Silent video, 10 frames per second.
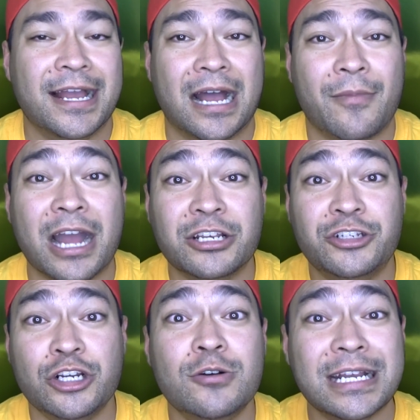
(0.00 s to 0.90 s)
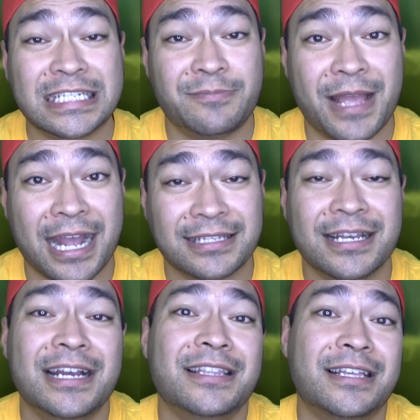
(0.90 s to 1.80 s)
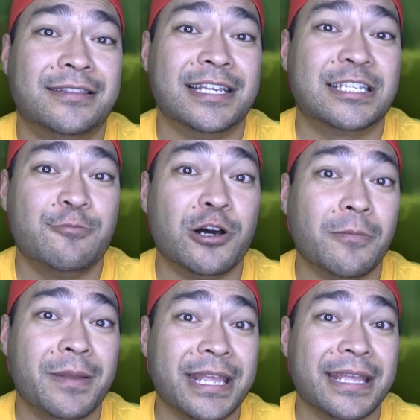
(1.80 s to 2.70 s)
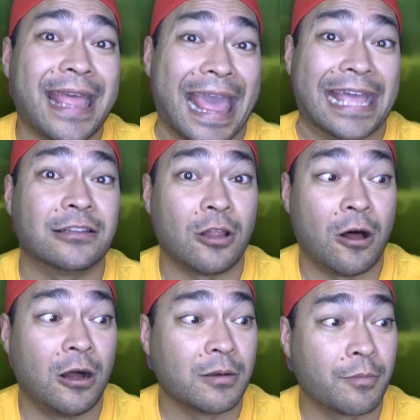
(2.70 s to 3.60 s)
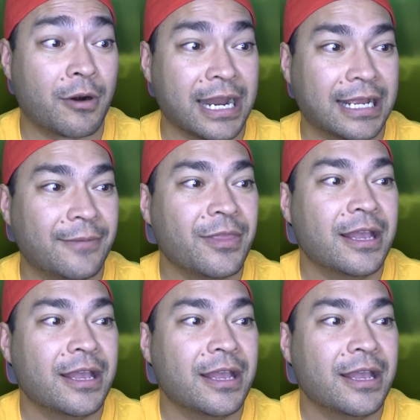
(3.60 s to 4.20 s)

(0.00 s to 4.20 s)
I do expect that this will be a long break.